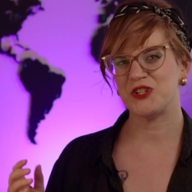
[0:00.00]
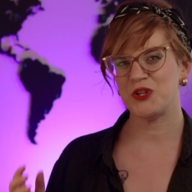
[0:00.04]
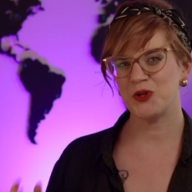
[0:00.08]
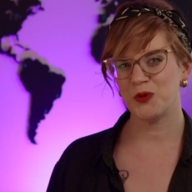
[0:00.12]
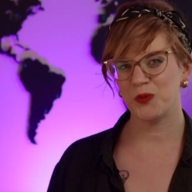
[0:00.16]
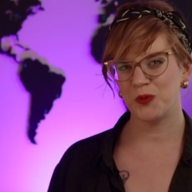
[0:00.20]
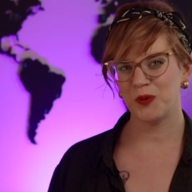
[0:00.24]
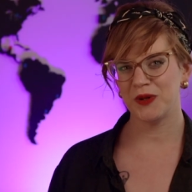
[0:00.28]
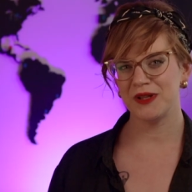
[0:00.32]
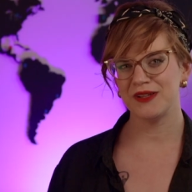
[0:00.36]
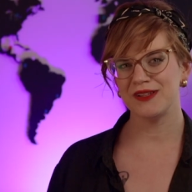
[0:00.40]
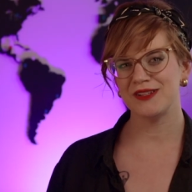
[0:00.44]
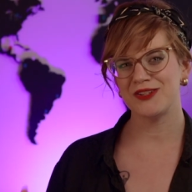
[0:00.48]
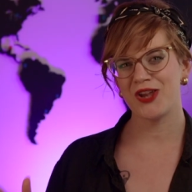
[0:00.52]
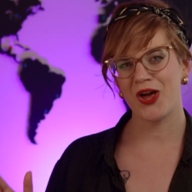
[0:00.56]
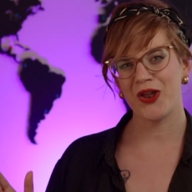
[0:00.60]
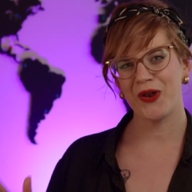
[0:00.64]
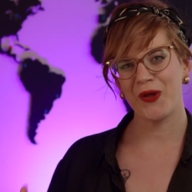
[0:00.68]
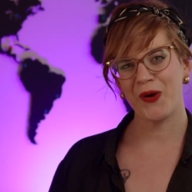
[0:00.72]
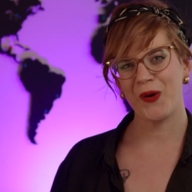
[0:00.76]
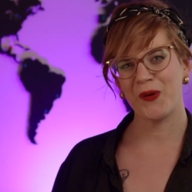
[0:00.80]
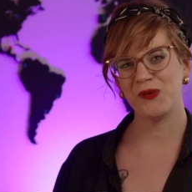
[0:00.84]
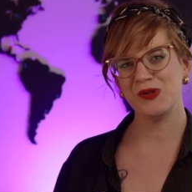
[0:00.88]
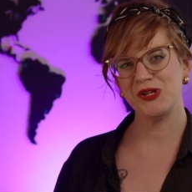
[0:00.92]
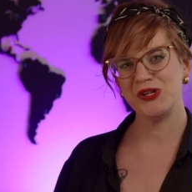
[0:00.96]
you will
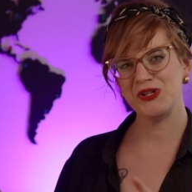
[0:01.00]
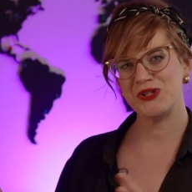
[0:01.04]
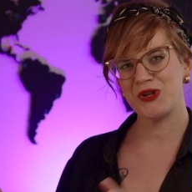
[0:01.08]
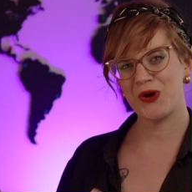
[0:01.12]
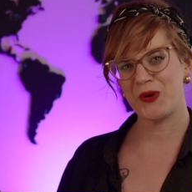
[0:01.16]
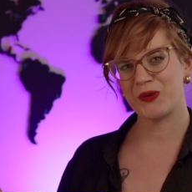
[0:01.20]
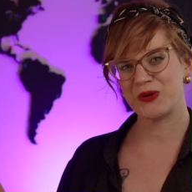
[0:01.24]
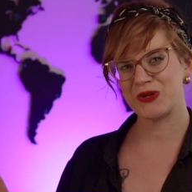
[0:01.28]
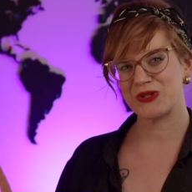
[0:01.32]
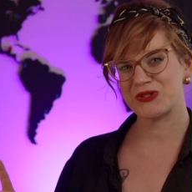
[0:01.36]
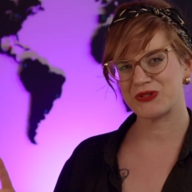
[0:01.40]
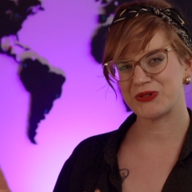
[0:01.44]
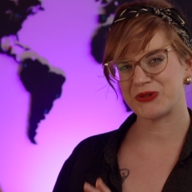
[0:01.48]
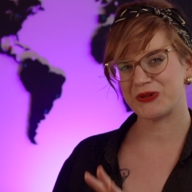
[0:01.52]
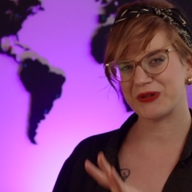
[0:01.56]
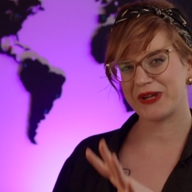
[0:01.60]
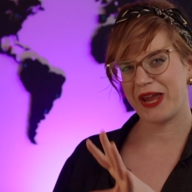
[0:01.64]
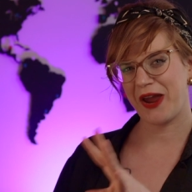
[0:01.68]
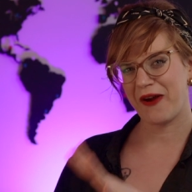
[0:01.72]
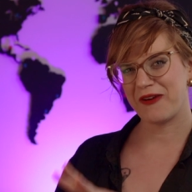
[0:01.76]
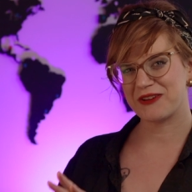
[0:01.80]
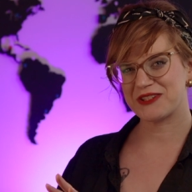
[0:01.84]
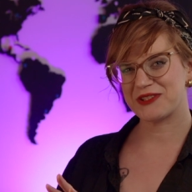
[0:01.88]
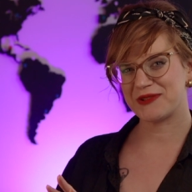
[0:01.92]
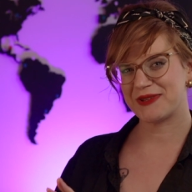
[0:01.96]
not only notice her
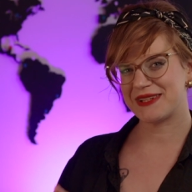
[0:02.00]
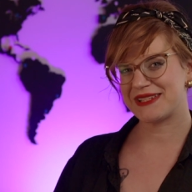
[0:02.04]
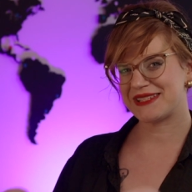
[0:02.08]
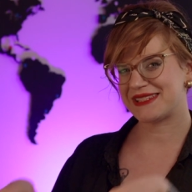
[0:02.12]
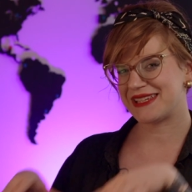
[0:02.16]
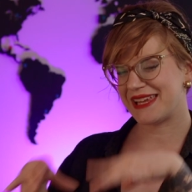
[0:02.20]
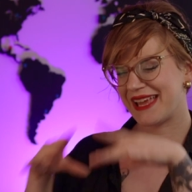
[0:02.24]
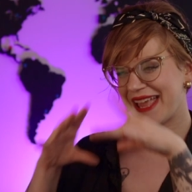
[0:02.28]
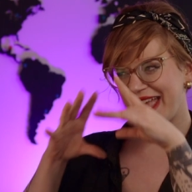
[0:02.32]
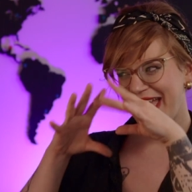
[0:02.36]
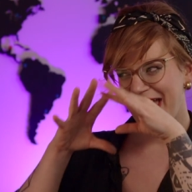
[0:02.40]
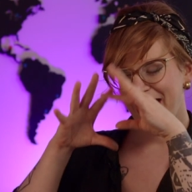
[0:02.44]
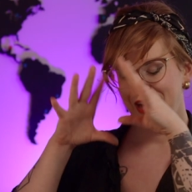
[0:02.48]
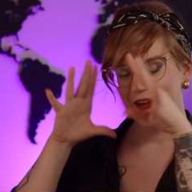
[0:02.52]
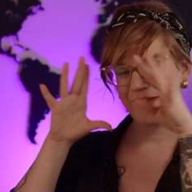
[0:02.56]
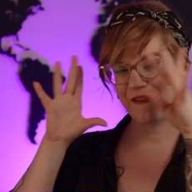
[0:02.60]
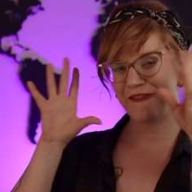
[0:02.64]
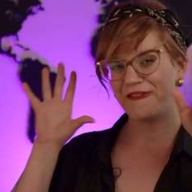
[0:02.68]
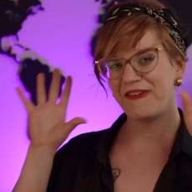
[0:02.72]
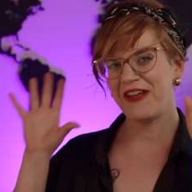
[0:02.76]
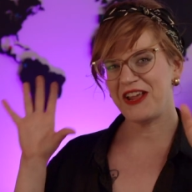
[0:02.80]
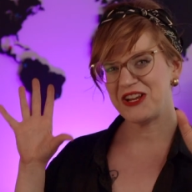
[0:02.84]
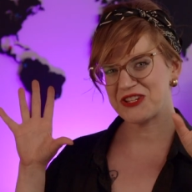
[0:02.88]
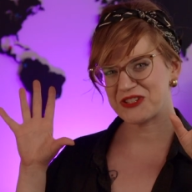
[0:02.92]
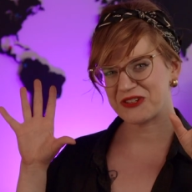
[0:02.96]
characteristic
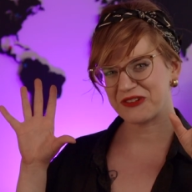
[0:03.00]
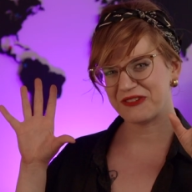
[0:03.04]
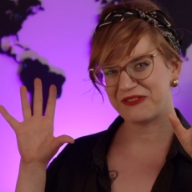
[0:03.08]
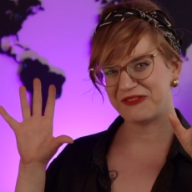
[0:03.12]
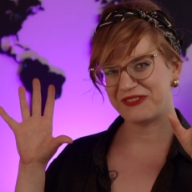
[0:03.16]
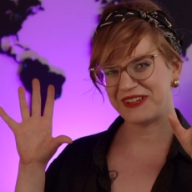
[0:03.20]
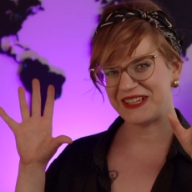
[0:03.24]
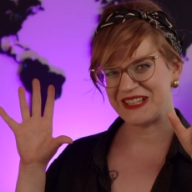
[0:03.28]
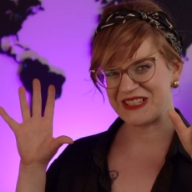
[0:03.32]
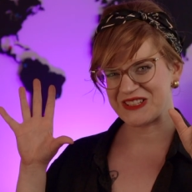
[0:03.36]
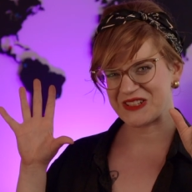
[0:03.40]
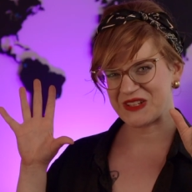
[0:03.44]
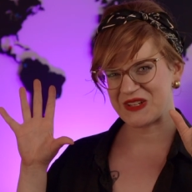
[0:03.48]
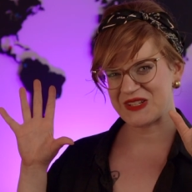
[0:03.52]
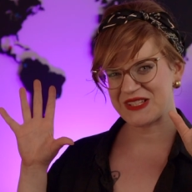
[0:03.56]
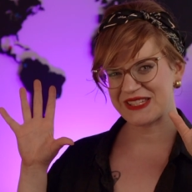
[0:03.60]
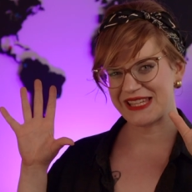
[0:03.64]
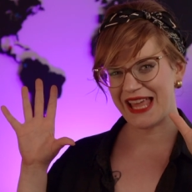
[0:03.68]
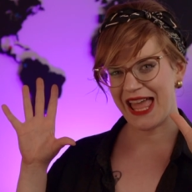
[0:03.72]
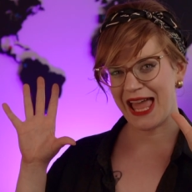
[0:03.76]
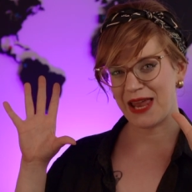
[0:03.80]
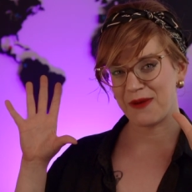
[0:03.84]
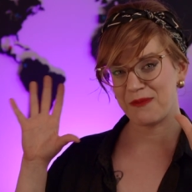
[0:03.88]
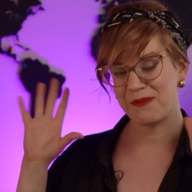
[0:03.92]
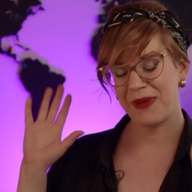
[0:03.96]
facial features
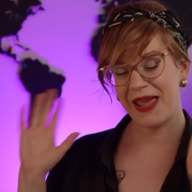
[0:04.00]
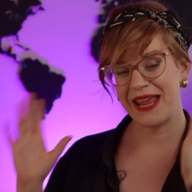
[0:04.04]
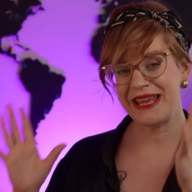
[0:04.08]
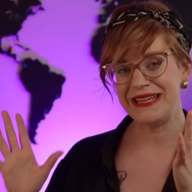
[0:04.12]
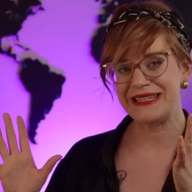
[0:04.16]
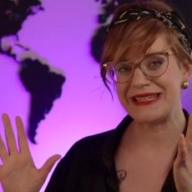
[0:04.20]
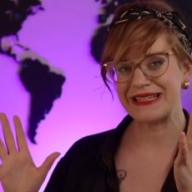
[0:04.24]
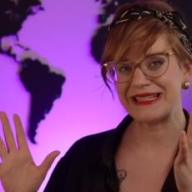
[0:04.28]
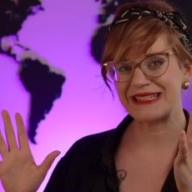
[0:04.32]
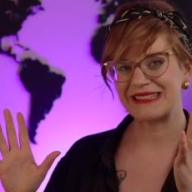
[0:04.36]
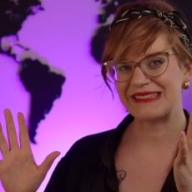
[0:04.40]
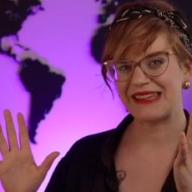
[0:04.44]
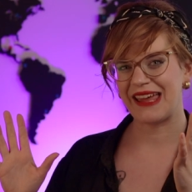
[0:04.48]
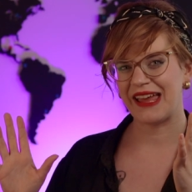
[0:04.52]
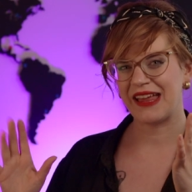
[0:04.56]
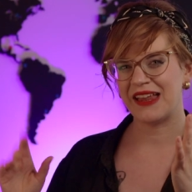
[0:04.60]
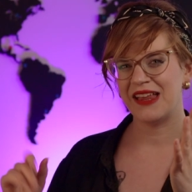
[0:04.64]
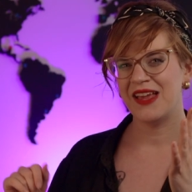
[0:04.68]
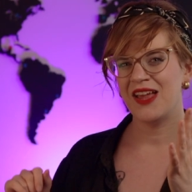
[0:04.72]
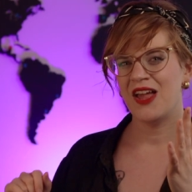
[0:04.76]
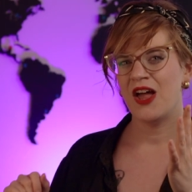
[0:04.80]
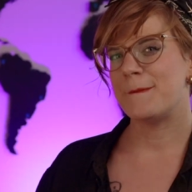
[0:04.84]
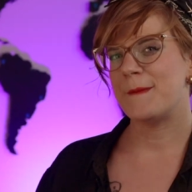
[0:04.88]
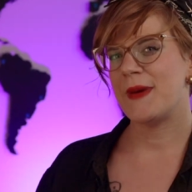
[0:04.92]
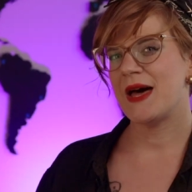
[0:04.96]
and painting style,
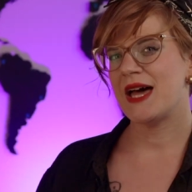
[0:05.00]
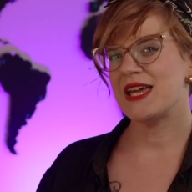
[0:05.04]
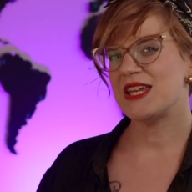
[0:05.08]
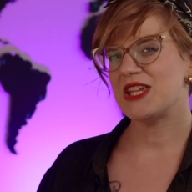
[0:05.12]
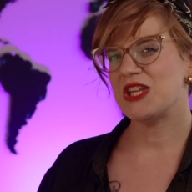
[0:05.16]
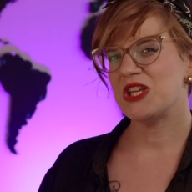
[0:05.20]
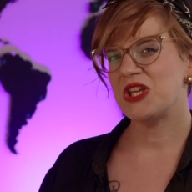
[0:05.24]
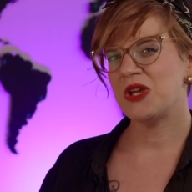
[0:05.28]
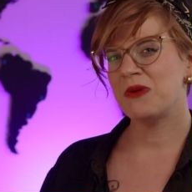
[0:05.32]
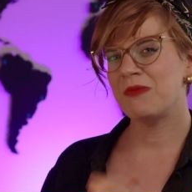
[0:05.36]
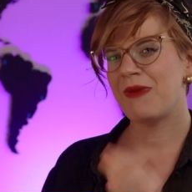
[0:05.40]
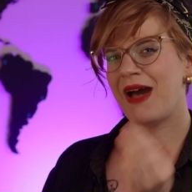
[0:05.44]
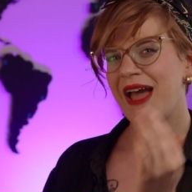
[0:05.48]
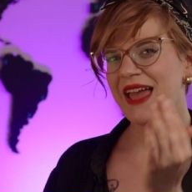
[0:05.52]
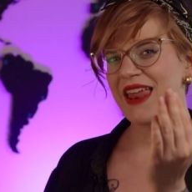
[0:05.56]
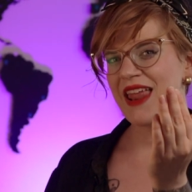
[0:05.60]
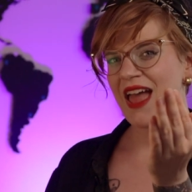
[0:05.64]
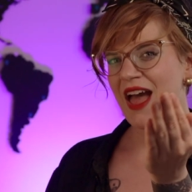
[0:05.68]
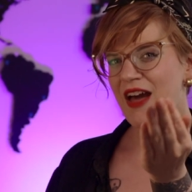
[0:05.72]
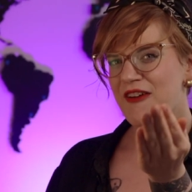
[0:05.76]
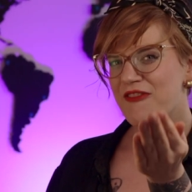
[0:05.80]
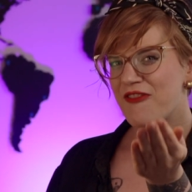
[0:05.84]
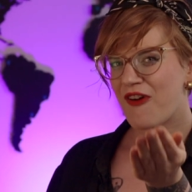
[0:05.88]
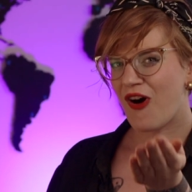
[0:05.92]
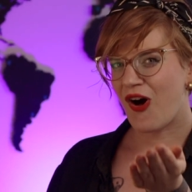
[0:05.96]
but you might
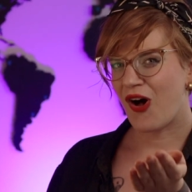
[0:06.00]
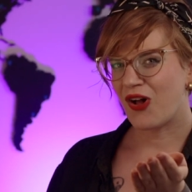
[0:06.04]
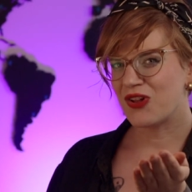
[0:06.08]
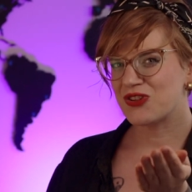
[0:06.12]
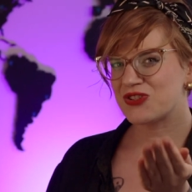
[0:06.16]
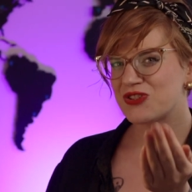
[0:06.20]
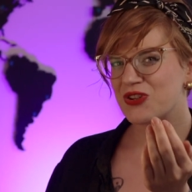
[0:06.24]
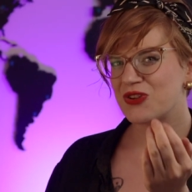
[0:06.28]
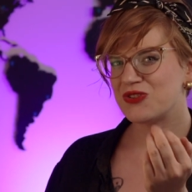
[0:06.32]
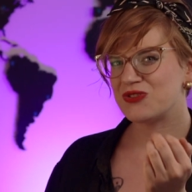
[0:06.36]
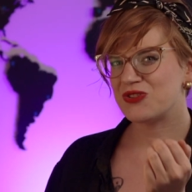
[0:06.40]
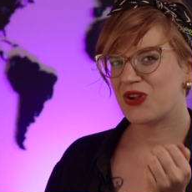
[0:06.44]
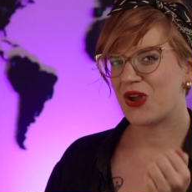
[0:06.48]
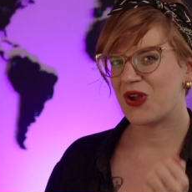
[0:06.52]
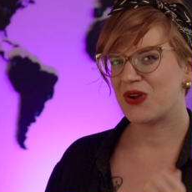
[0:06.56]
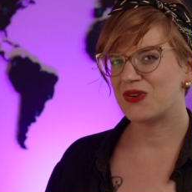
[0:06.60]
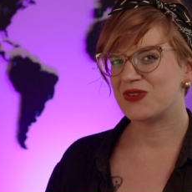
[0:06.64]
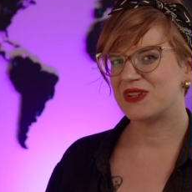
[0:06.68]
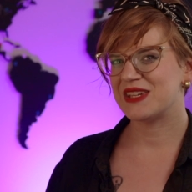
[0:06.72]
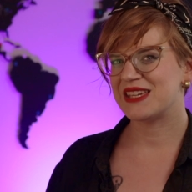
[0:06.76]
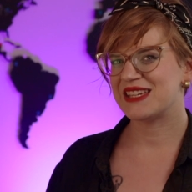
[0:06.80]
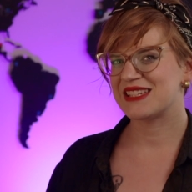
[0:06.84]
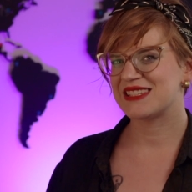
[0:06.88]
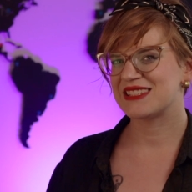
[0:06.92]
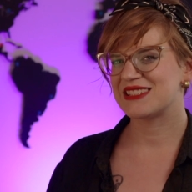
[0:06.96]
have also
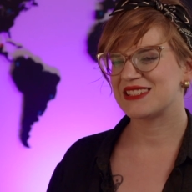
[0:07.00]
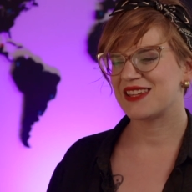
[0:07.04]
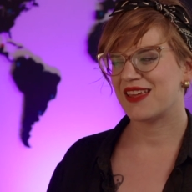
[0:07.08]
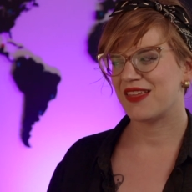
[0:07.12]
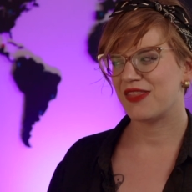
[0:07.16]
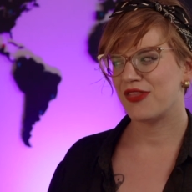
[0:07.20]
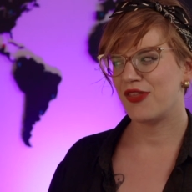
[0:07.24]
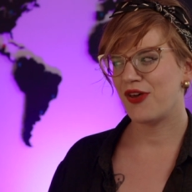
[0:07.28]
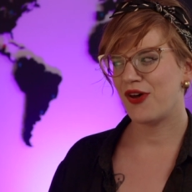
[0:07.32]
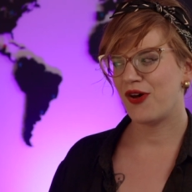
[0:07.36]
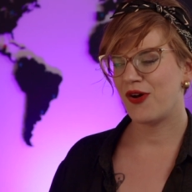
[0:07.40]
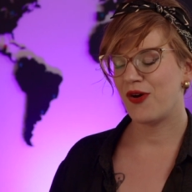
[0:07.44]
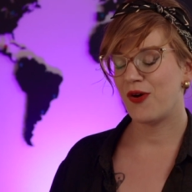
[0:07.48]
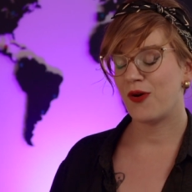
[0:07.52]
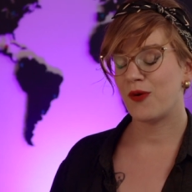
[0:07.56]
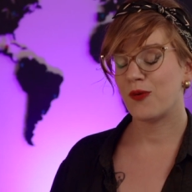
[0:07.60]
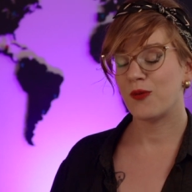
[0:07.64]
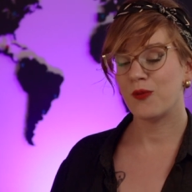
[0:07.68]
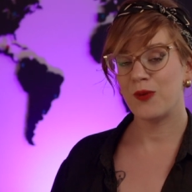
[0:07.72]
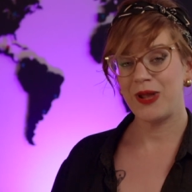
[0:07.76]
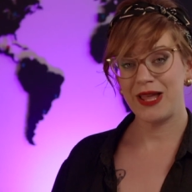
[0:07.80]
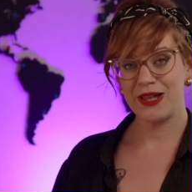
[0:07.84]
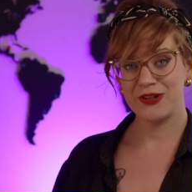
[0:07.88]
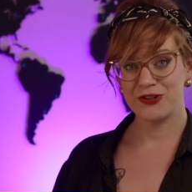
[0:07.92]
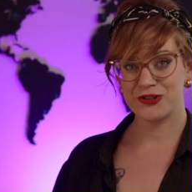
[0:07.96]
noticed the
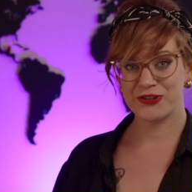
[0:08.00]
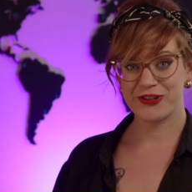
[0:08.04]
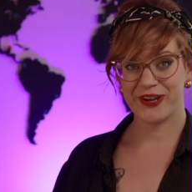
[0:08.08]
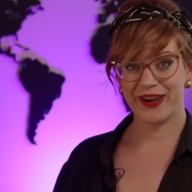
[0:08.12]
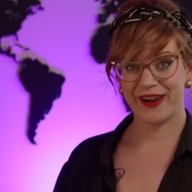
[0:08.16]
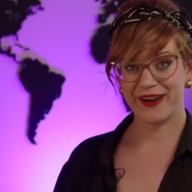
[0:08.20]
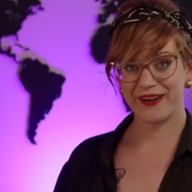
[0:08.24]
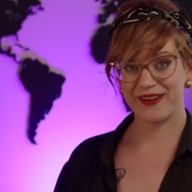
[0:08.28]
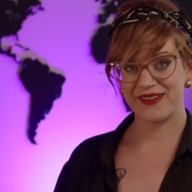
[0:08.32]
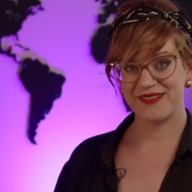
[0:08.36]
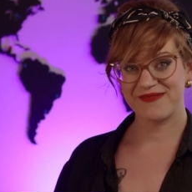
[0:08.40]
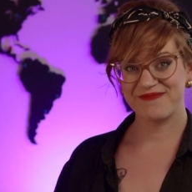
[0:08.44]
wheelchair.